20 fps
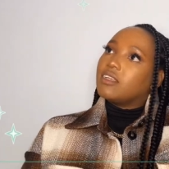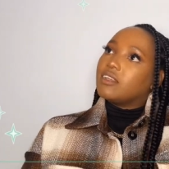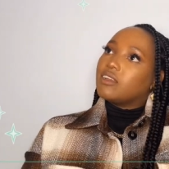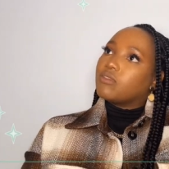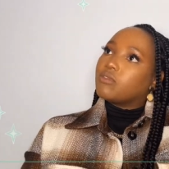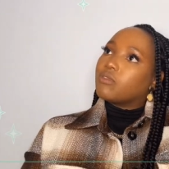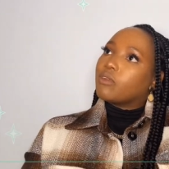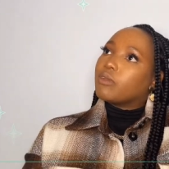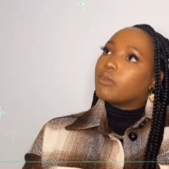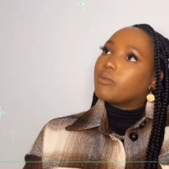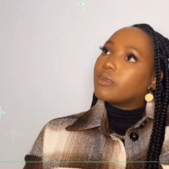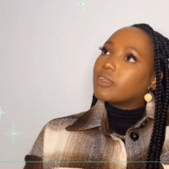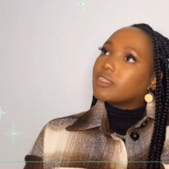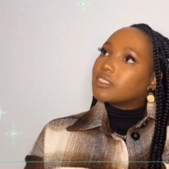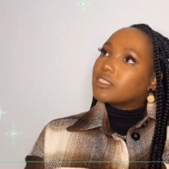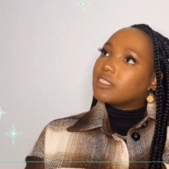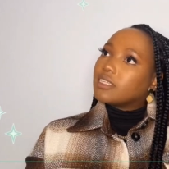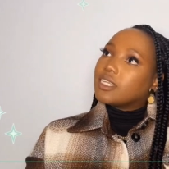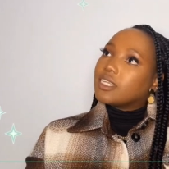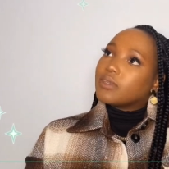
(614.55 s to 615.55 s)
rooibos
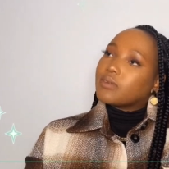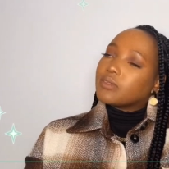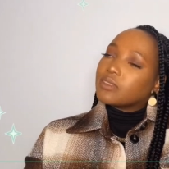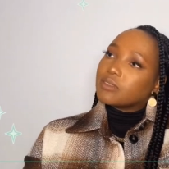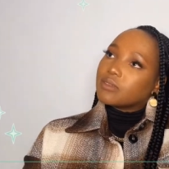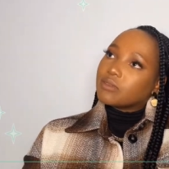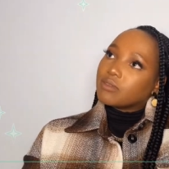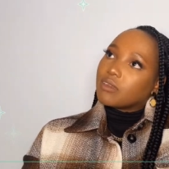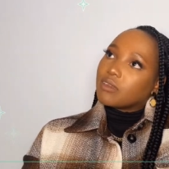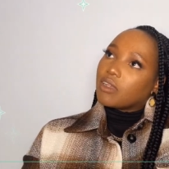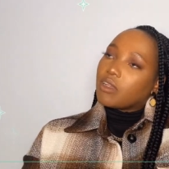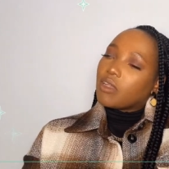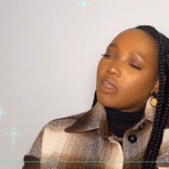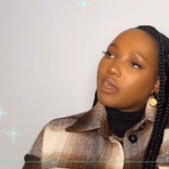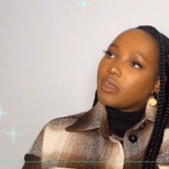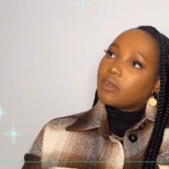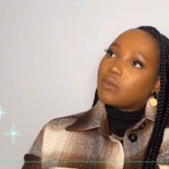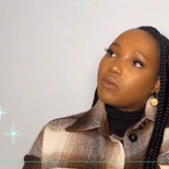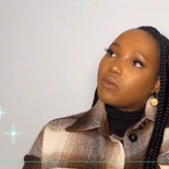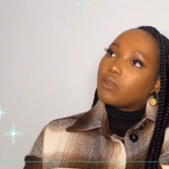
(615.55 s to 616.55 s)
teas quite a
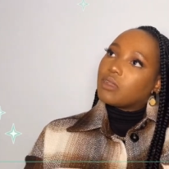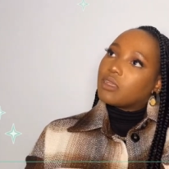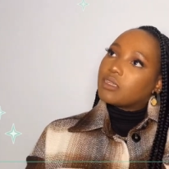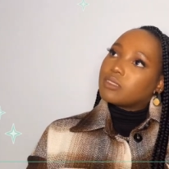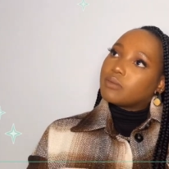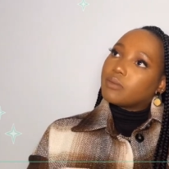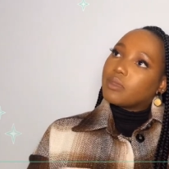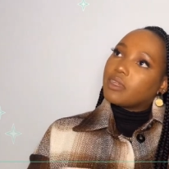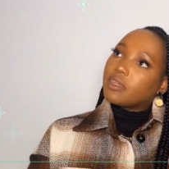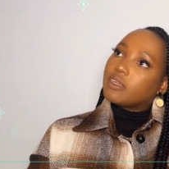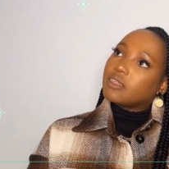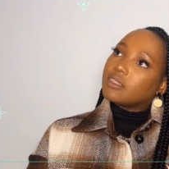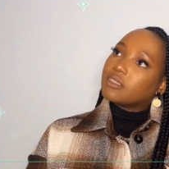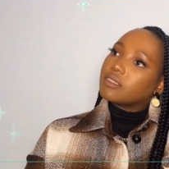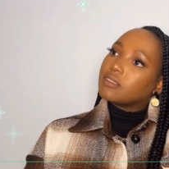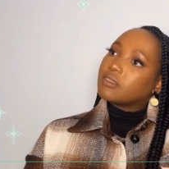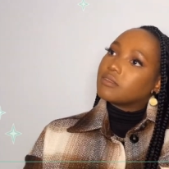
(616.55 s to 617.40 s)
cool experience.